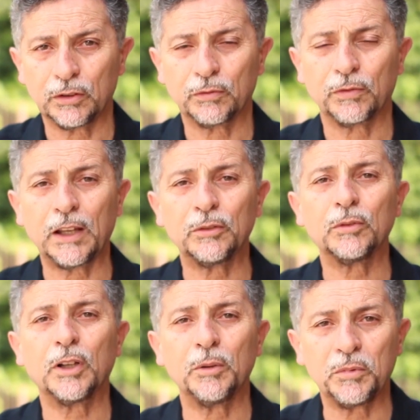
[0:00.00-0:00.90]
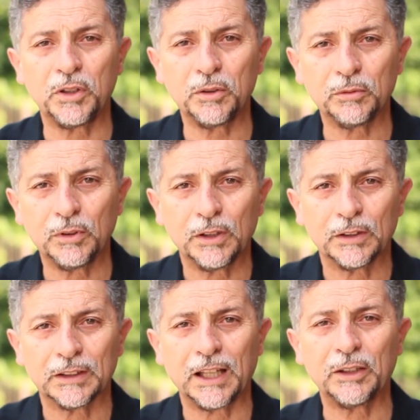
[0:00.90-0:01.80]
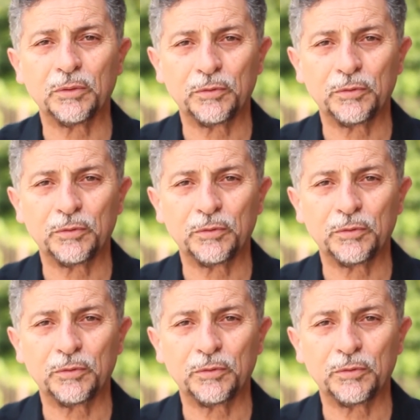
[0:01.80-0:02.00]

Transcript: We take a path, and by the